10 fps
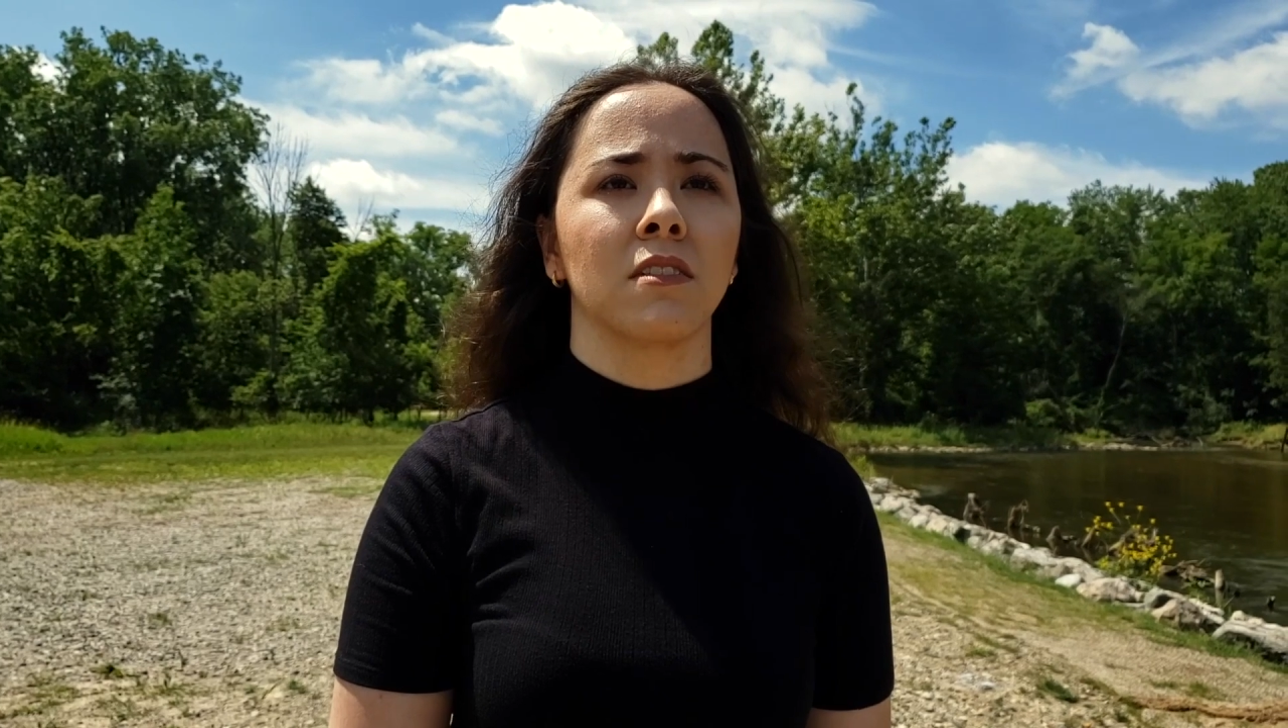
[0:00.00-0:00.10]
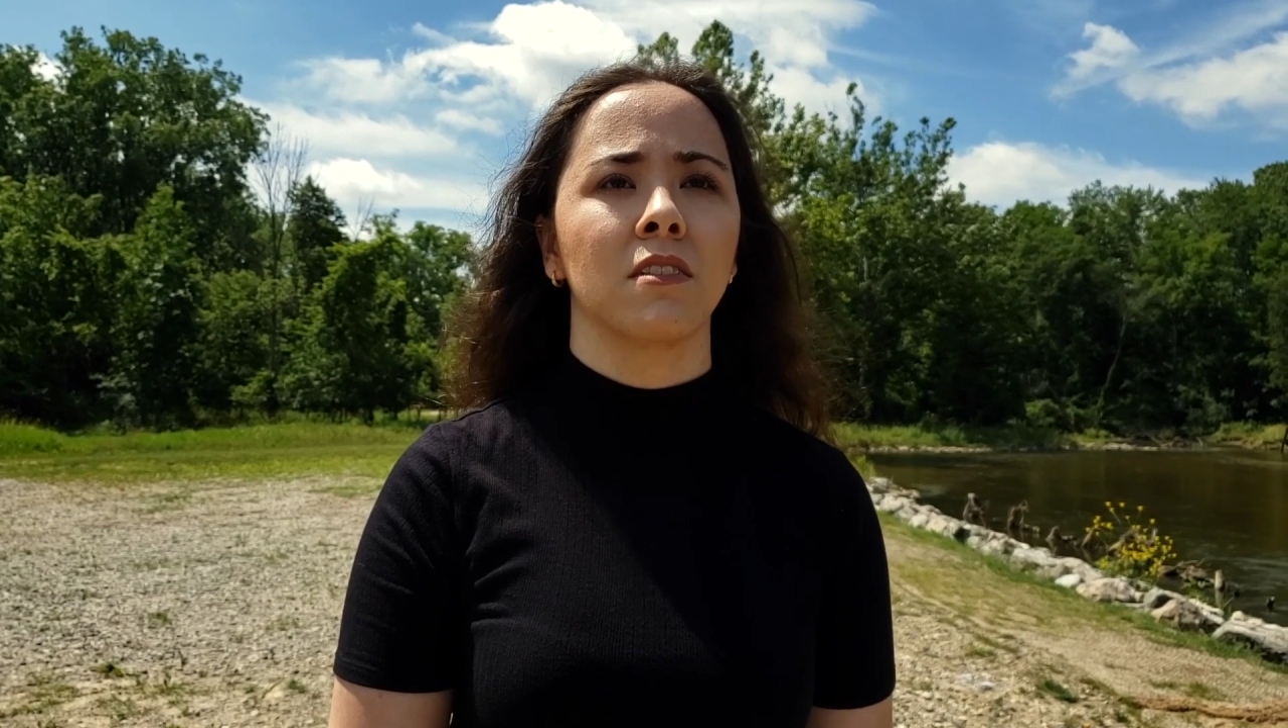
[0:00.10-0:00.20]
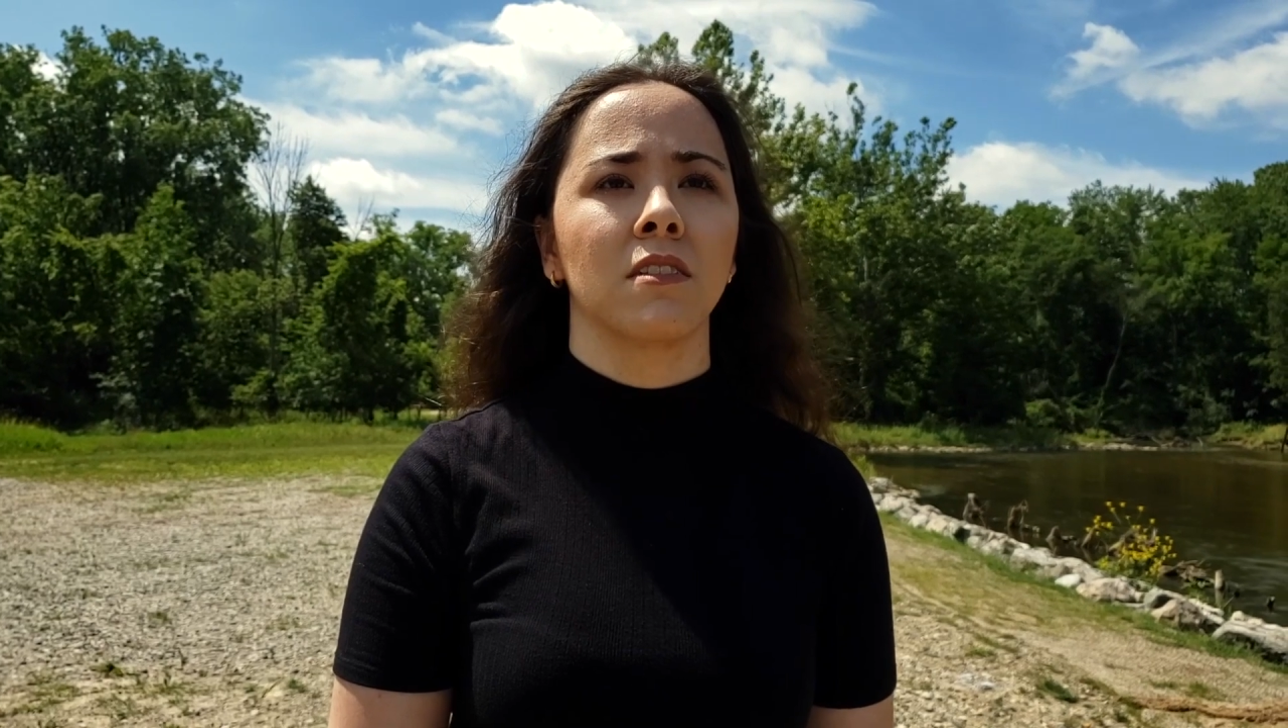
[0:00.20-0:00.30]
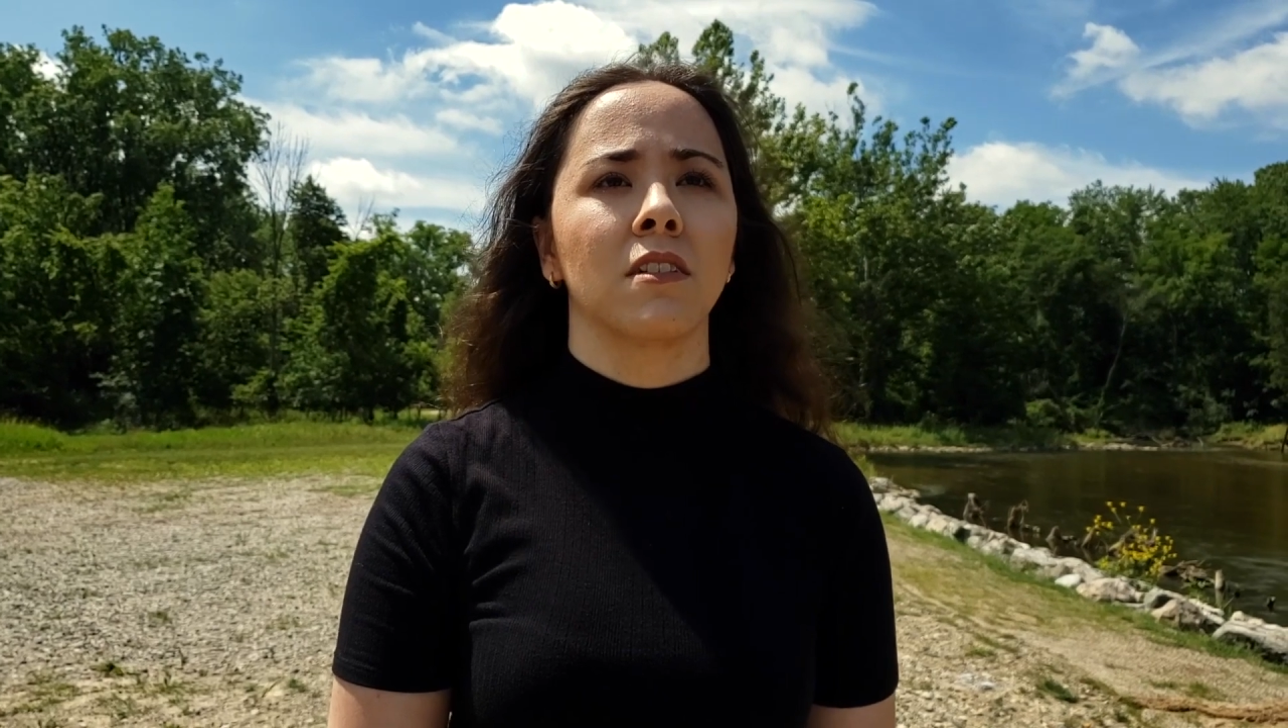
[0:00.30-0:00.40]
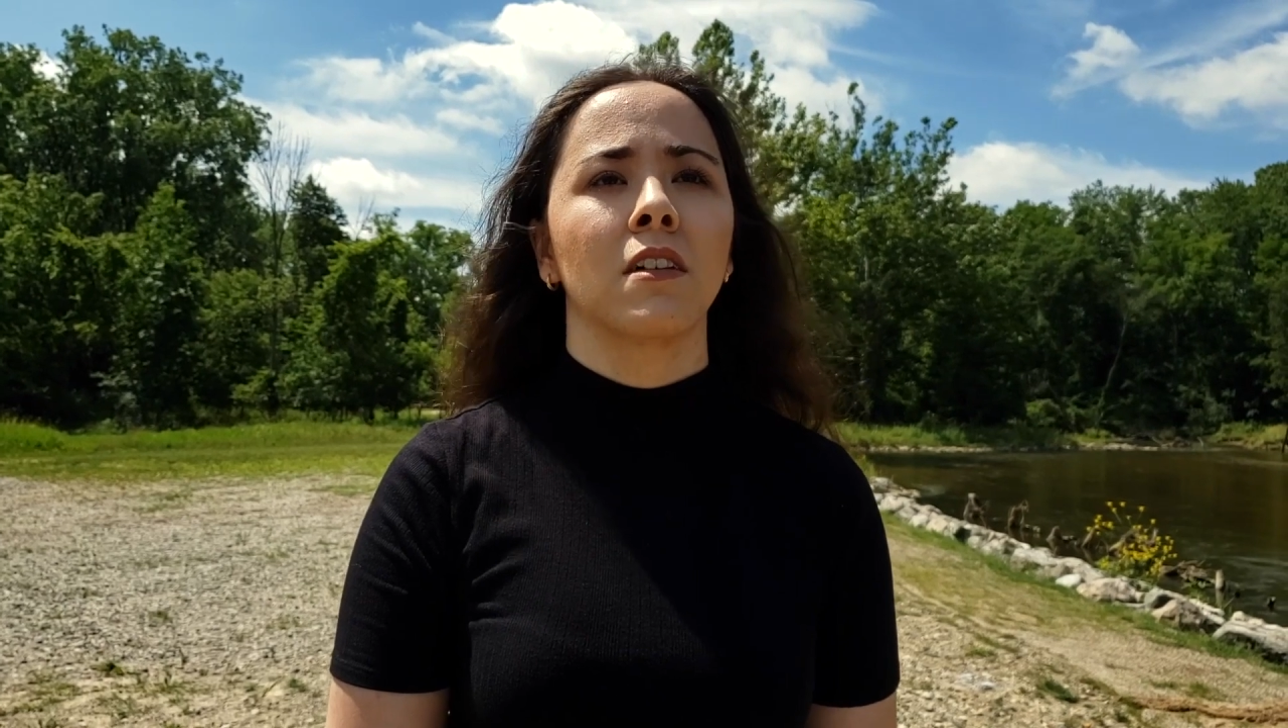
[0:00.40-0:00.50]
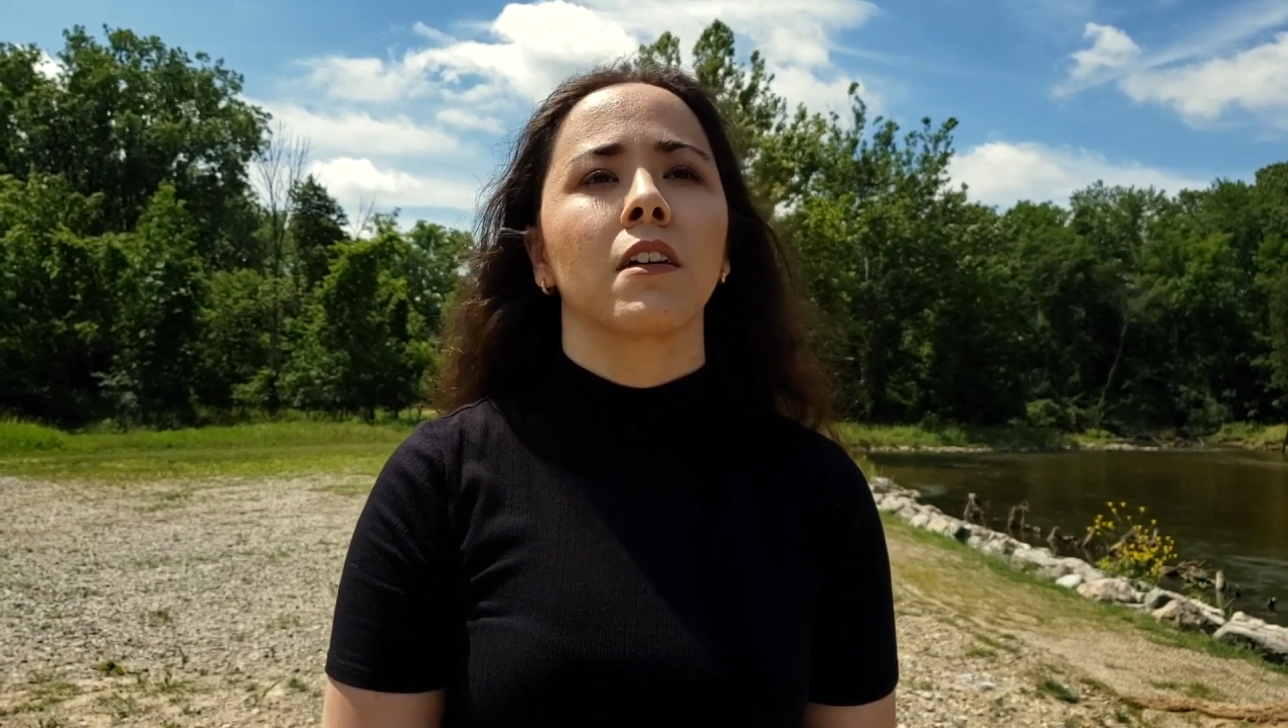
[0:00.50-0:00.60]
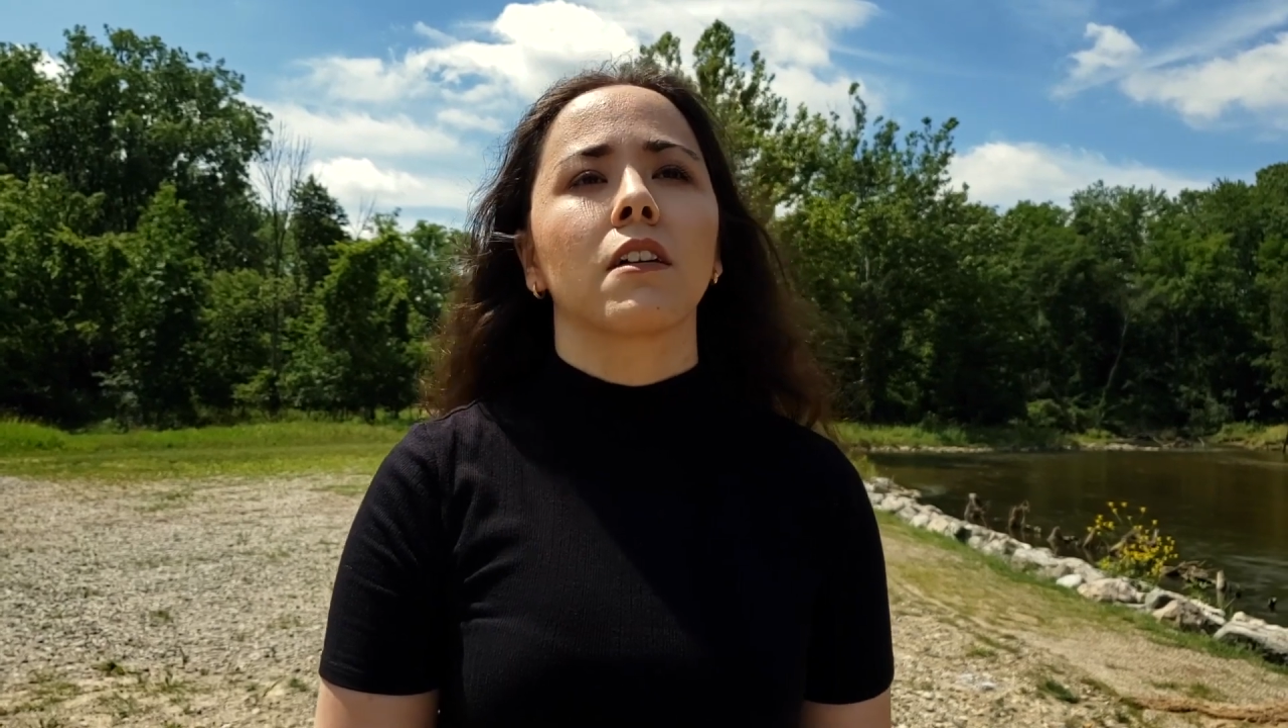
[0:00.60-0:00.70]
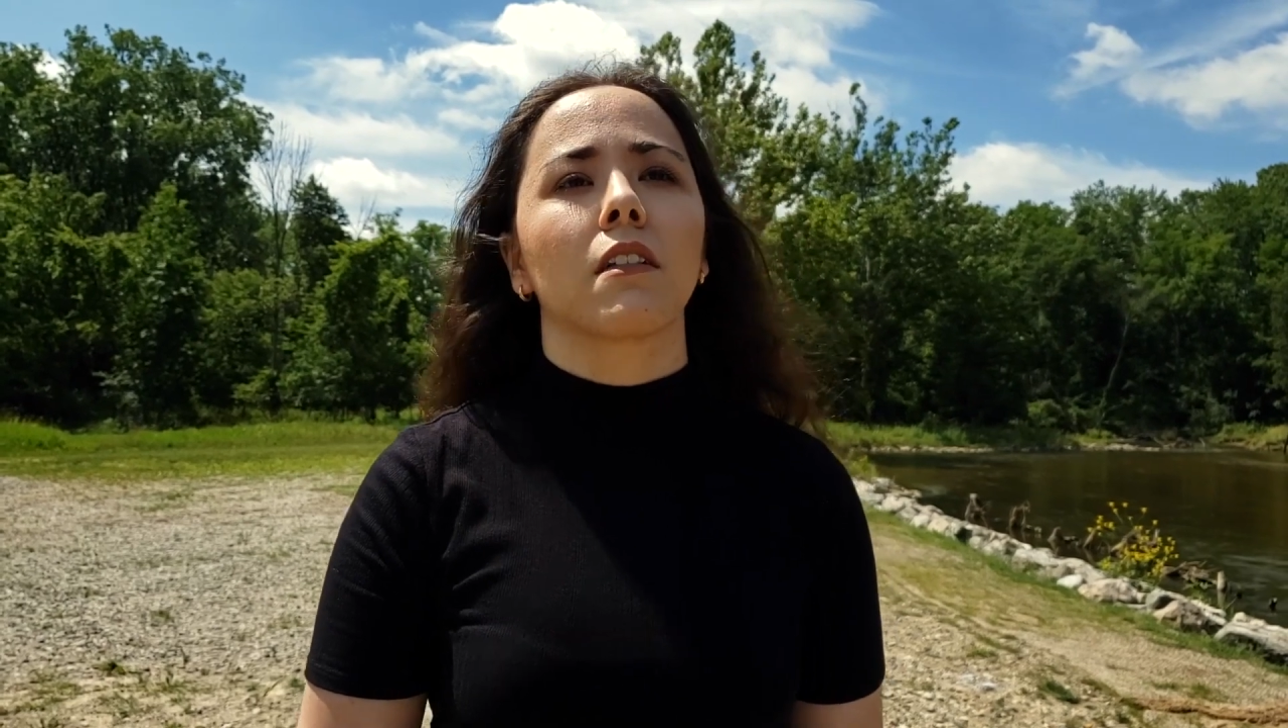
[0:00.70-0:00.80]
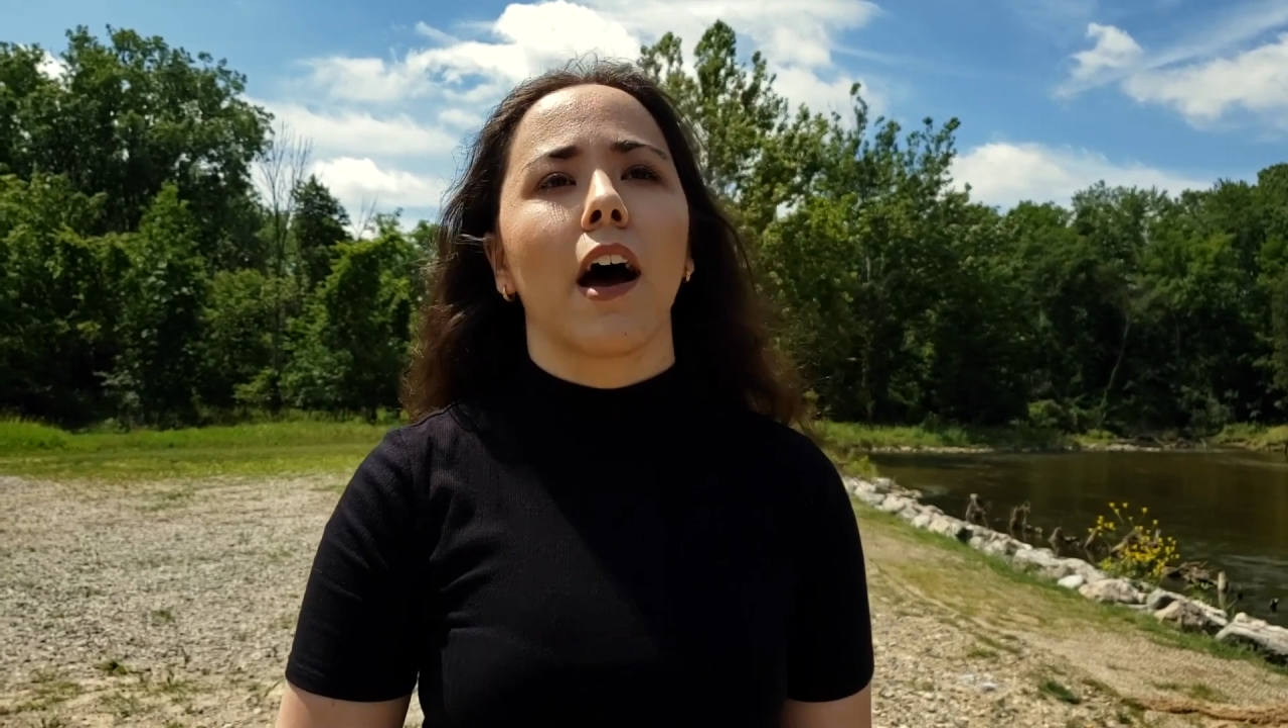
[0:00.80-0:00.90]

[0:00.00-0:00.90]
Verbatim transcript: You'll